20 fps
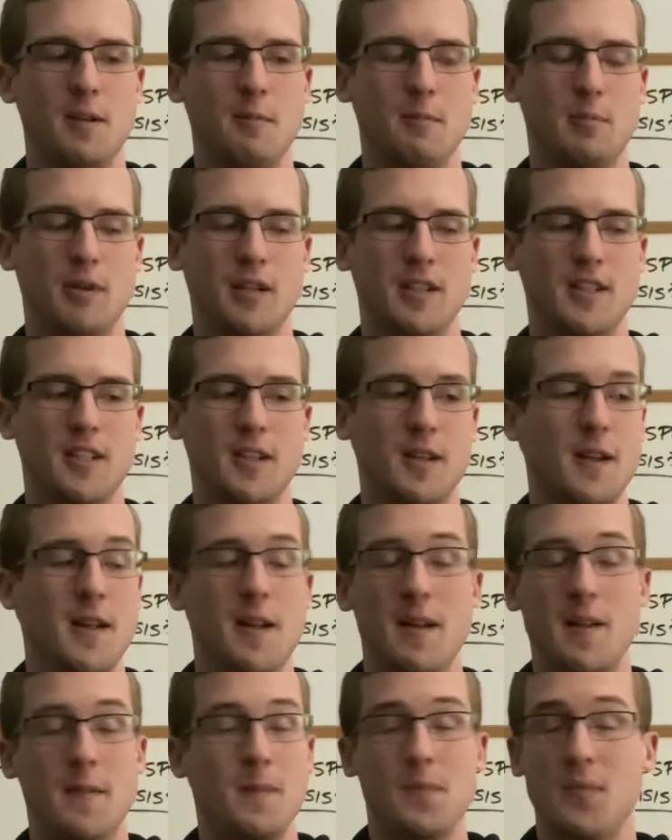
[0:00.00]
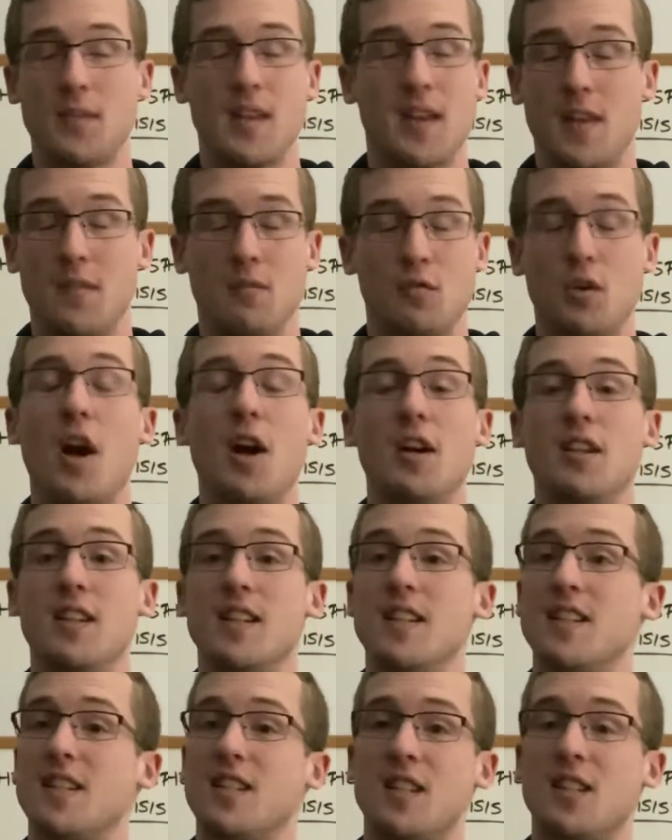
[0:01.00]
but
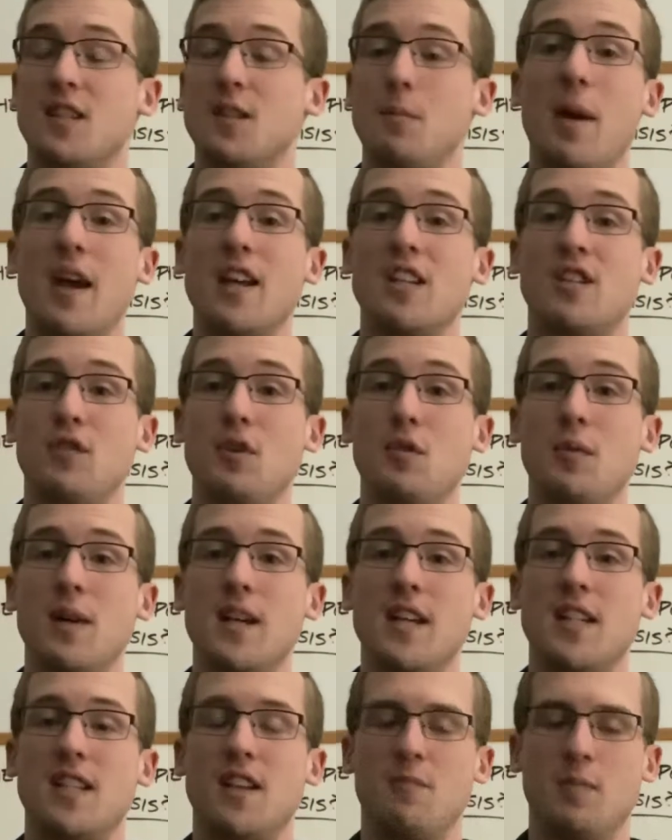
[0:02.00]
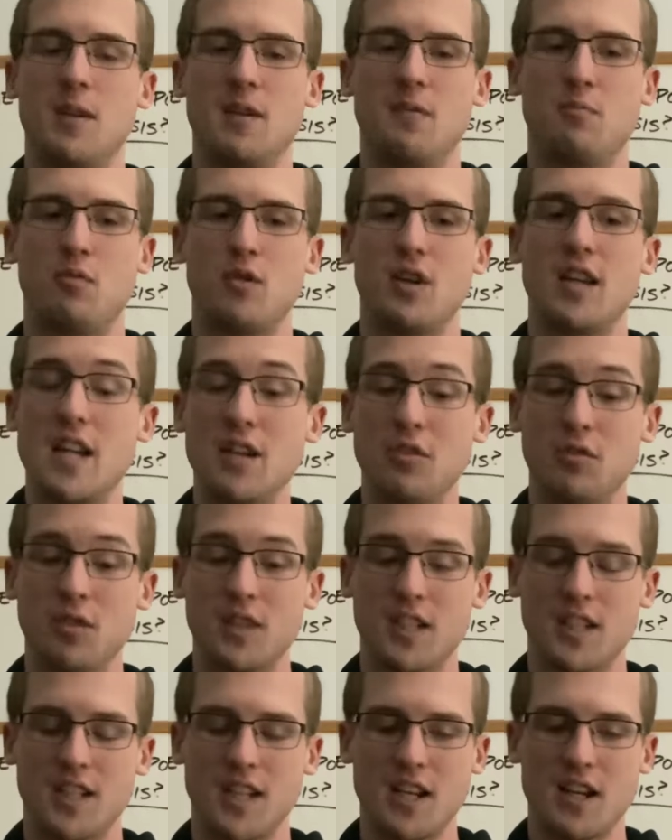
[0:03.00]
regardless, the past few weeks have been pretty
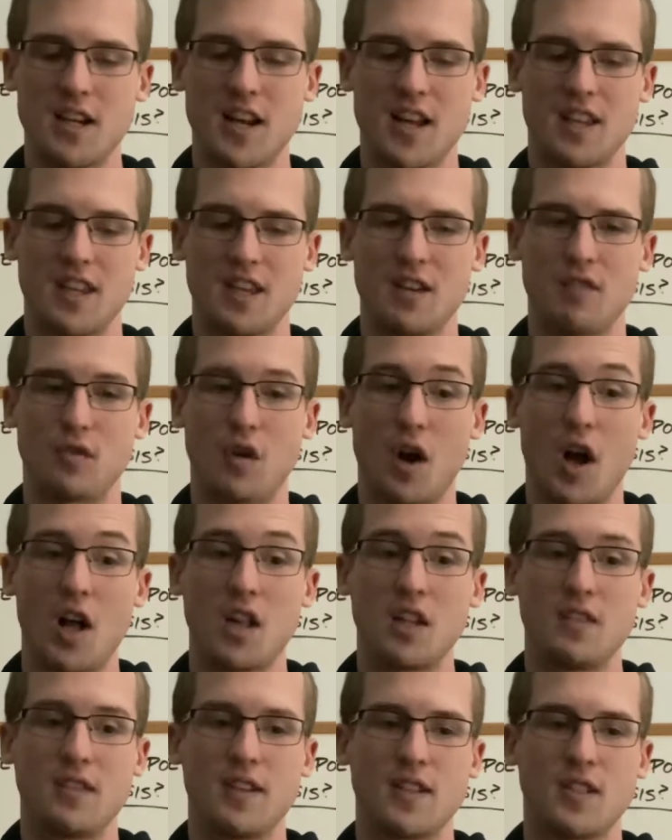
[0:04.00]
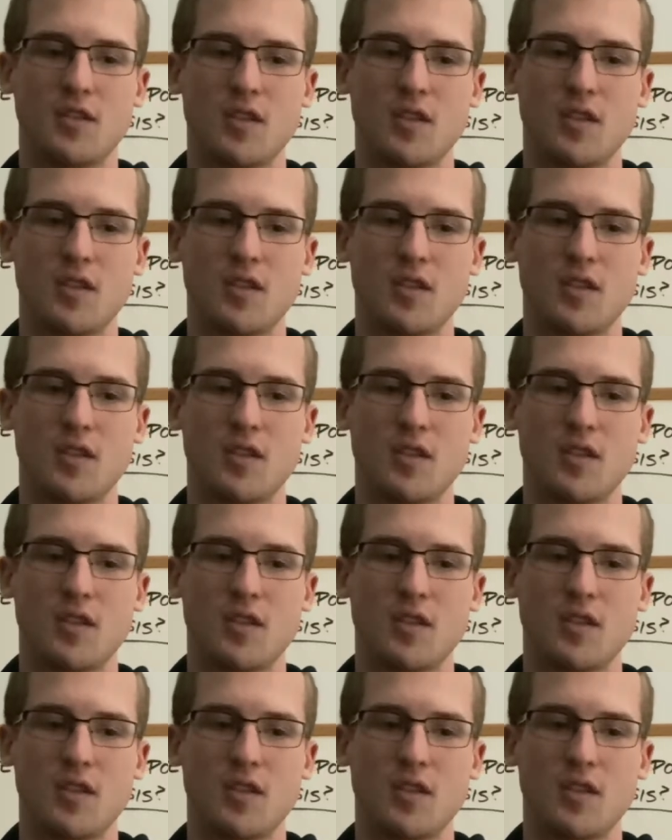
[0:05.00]
interesting, I think, for all of us.